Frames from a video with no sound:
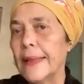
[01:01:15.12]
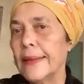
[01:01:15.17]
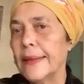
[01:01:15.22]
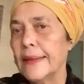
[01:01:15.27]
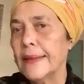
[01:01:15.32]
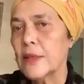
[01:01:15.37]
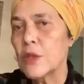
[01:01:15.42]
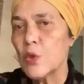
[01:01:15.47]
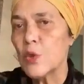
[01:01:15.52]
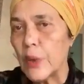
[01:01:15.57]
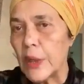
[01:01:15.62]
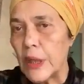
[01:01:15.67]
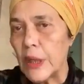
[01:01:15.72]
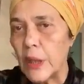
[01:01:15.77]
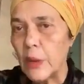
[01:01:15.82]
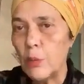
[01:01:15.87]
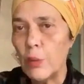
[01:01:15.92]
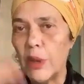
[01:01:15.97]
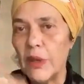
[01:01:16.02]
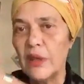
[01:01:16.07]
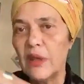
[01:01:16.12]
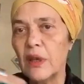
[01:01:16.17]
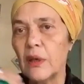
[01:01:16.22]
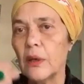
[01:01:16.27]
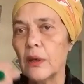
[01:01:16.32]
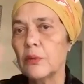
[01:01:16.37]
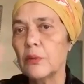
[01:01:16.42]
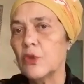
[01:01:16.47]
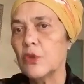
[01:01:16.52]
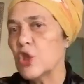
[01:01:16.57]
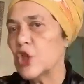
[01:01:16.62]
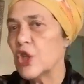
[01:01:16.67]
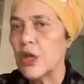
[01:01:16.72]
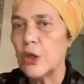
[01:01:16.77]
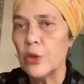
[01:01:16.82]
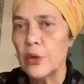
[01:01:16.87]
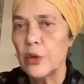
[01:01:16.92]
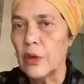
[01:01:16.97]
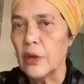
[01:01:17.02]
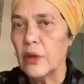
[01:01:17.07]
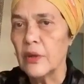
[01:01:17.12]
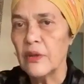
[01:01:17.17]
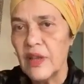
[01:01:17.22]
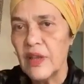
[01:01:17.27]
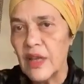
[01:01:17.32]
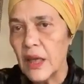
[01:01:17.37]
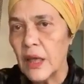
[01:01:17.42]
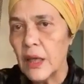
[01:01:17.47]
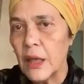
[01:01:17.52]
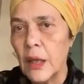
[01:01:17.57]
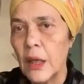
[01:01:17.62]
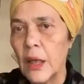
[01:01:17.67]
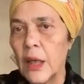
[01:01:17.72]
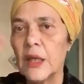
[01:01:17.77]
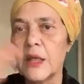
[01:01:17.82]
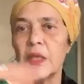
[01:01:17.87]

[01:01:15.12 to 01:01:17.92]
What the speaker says: they swim and their children are there,